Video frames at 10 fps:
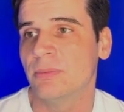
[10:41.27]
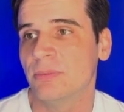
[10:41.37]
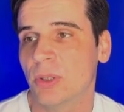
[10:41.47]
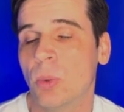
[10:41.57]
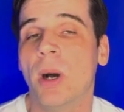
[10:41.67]

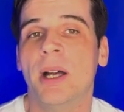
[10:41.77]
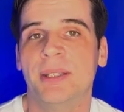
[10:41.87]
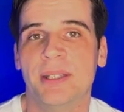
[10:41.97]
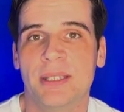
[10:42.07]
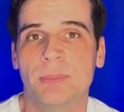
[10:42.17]
required
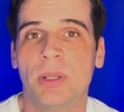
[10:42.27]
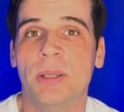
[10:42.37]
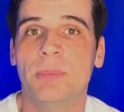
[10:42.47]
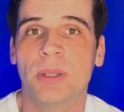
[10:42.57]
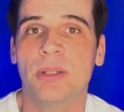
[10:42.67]
at this
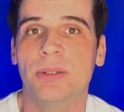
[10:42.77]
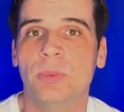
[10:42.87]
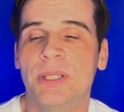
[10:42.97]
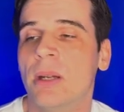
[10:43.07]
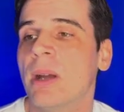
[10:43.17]
point, because
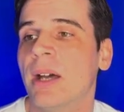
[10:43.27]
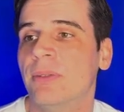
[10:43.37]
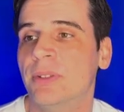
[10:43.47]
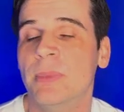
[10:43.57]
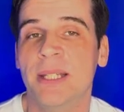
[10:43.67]
we don't
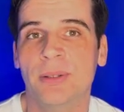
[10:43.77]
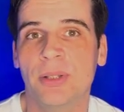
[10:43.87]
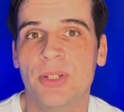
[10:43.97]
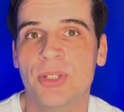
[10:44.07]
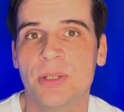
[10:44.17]
have domain
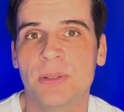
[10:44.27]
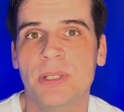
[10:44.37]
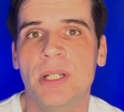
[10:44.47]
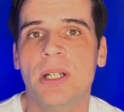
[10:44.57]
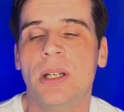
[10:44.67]
knowledge
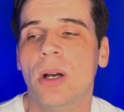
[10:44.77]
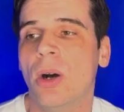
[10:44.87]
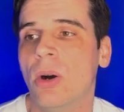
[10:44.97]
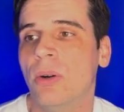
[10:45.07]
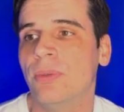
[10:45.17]

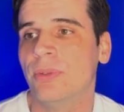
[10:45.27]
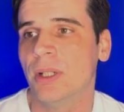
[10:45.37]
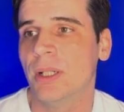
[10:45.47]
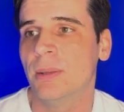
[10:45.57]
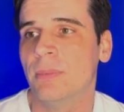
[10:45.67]
of
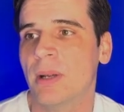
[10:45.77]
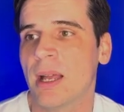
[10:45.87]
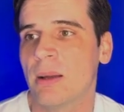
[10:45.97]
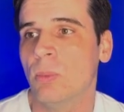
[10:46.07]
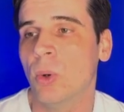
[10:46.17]

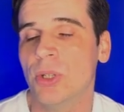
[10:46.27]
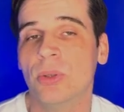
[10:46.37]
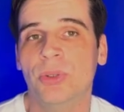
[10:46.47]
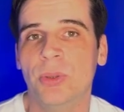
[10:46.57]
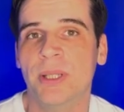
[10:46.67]
what
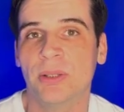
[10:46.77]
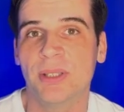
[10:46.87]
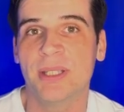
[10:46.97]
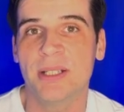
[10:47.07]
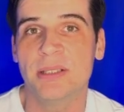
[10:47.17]
you're doing on
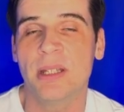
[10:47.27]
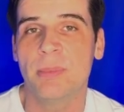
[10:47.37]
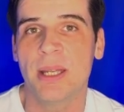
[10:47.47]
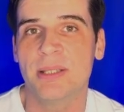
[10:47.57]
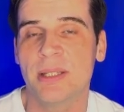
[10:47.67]
a day-to-day
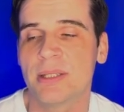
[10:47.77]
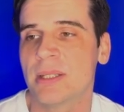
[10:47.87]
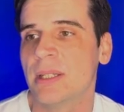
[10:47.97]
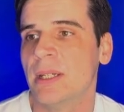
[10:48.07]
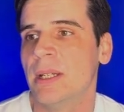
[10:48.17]
basis,
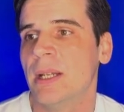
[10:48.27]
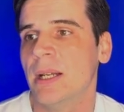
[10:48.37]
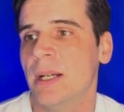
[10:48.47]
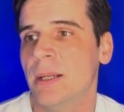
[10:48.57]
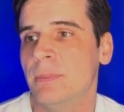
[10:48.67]

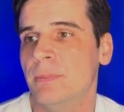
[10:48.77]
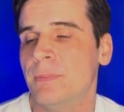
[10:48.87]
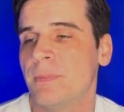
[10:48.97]
but